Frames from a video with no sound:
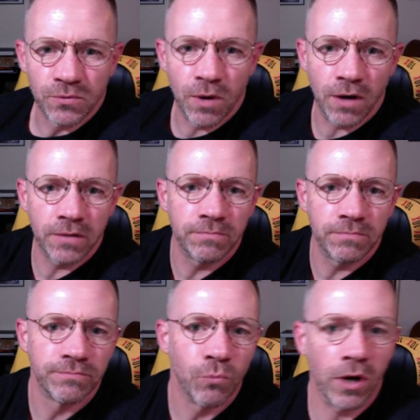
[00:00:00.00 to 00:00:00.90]
welcome.
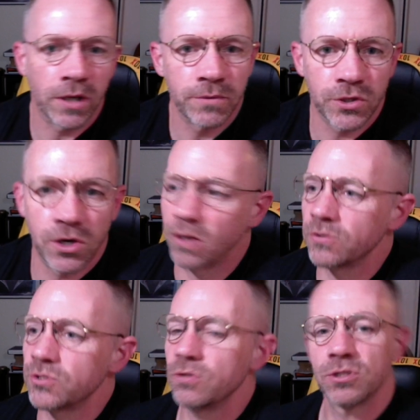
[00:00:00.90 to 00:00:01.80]
Welcome to the Cardone
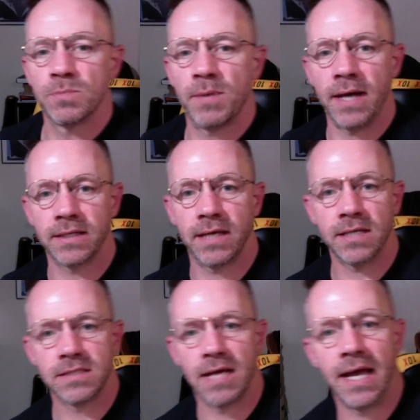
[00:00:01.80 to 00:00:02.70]
Solutions
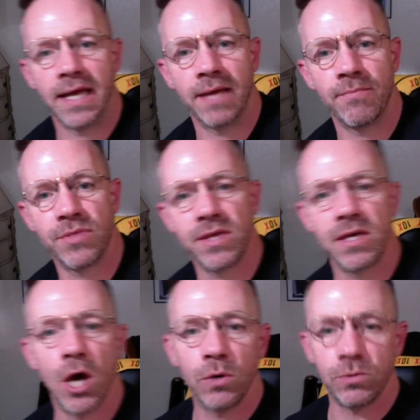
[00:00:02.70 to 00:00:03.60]
Podcast. I am the
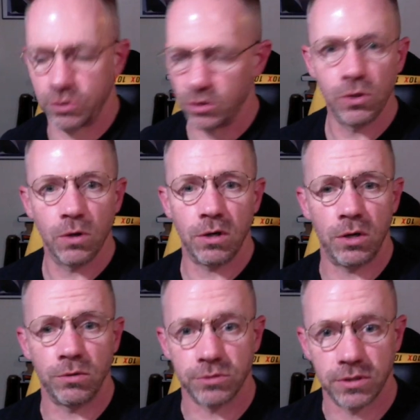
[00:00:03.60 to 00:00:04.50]
host, your
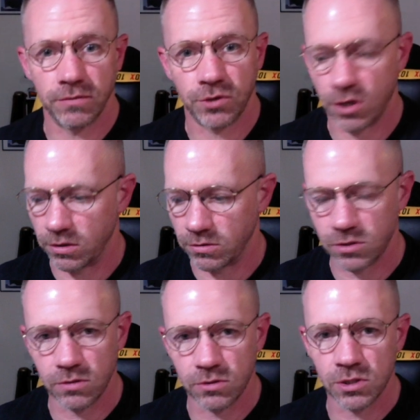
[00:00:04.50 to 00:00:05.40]
host of the Cardone
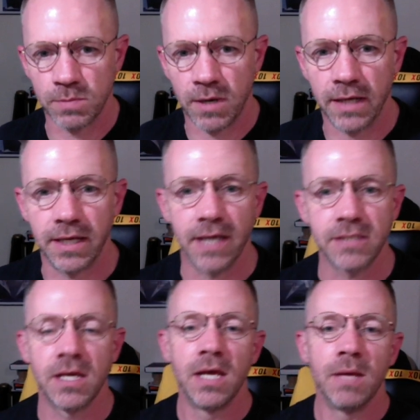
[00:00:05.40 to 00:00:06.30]
Solutions
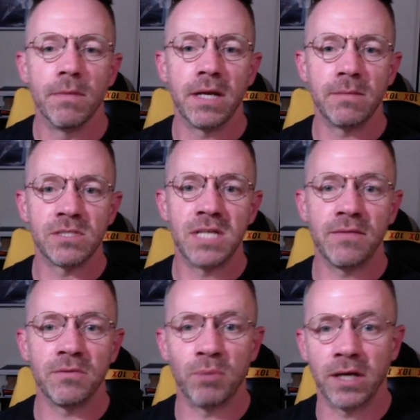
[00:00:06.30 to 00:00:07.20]
Podcast. My name is
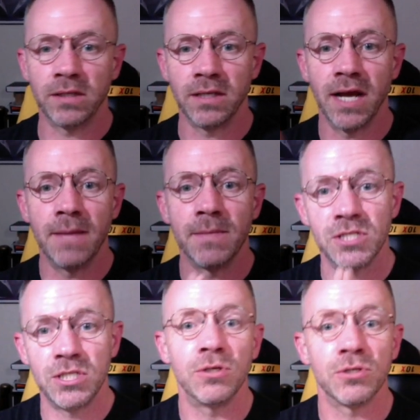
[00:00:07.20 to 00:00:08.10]
David Bradley. I am a
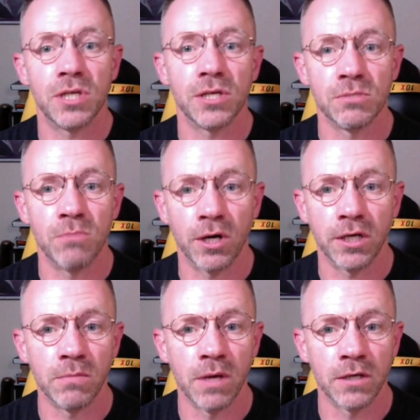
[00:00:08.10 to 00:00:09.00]
Senior Sales and
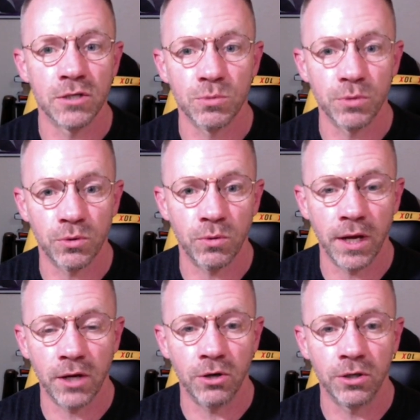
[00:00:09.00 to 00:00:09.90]
Marketing Manager with
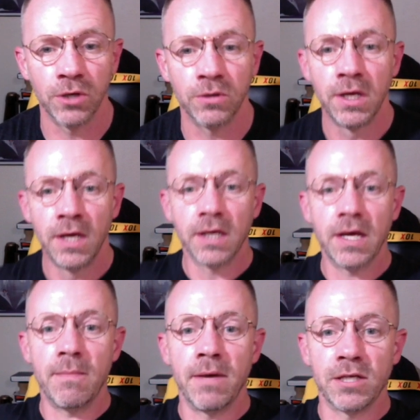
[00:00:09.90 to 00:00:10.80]
Grant Cardone.
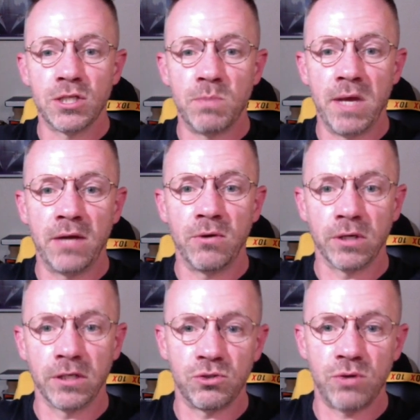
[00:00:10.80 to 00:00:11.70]
Got my Expand or
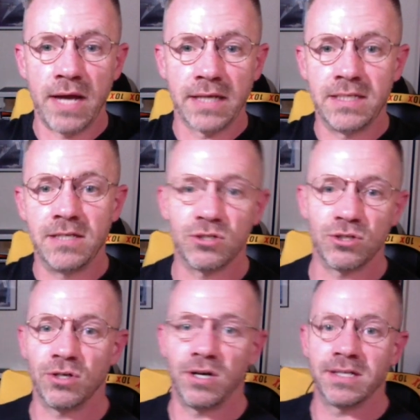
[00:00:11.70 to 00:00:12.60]
Contract
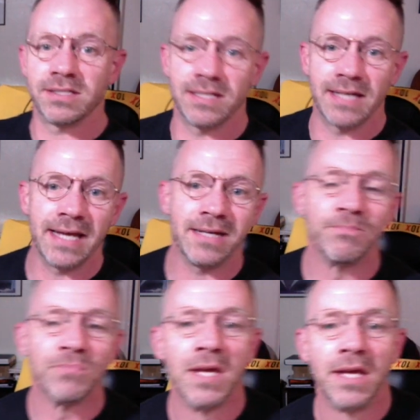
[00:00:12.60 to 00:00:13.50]
t-shirt on tonight.
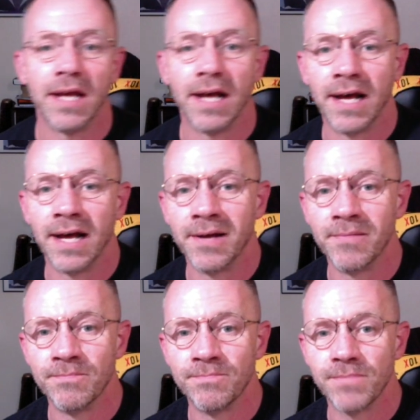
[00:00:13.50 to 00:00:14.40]
Um,
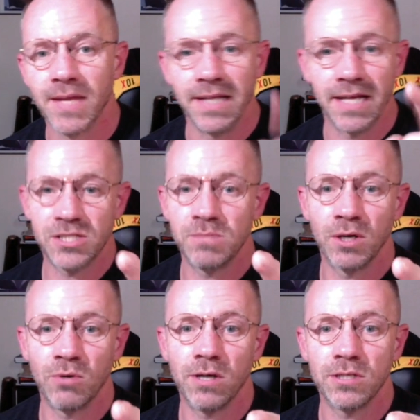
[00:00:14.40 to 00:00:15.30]
and that's the big
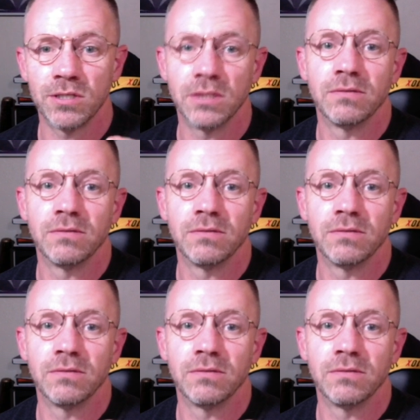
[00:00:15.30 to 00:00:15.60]
question.